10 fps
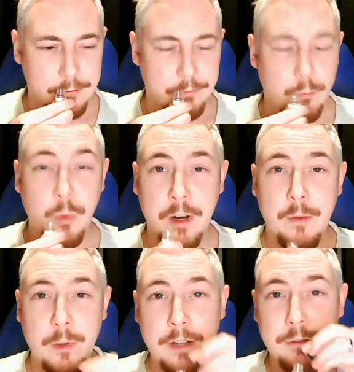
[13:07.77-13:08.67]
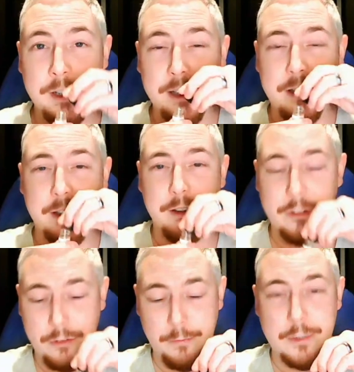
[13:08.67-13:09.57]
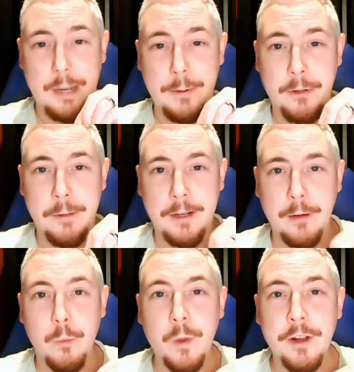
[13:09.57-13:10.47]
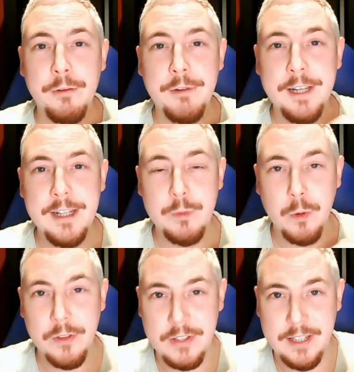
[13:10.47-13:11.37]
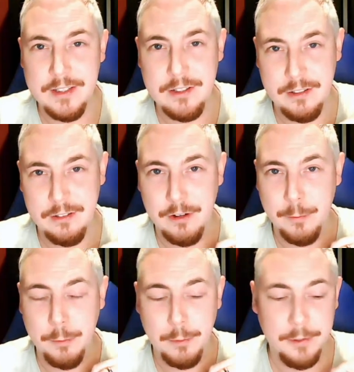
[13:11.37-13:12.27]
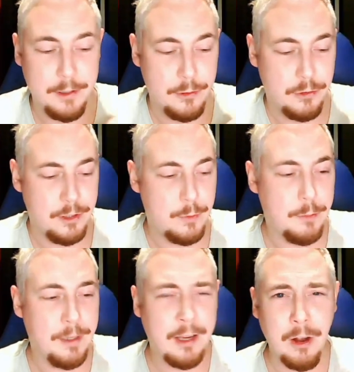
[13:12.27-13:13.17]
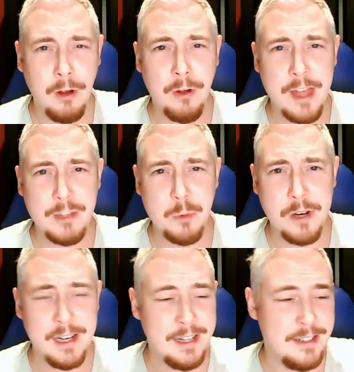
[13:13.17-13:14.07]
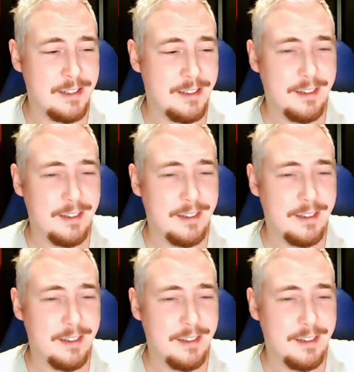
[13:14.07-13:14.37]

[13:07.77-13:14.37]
When I when I read, sorry, I'm tapping on the mic now. When I read what this is, I will probably know straight away. I'll be like, oh, that's what it is.